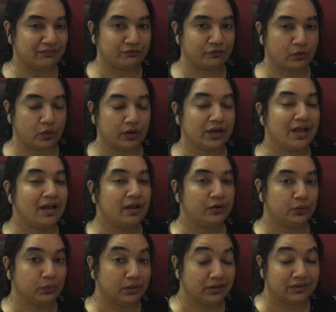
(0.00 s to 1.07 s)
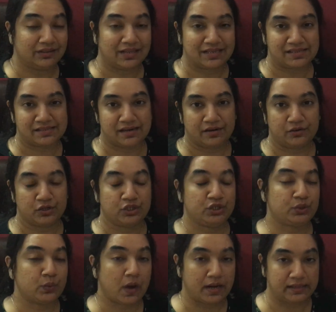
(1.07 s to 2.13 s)
If not, to learn that
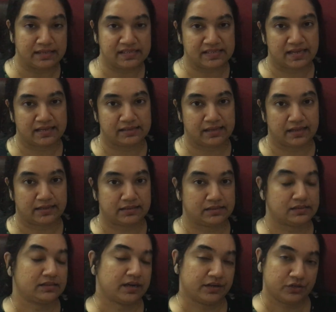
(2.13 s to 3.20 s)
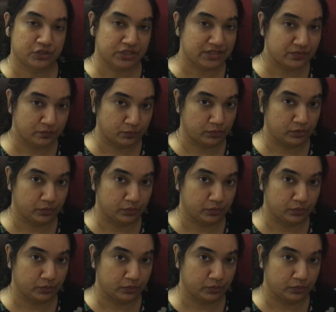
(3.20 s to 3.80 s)
strategy, to understand that strategy,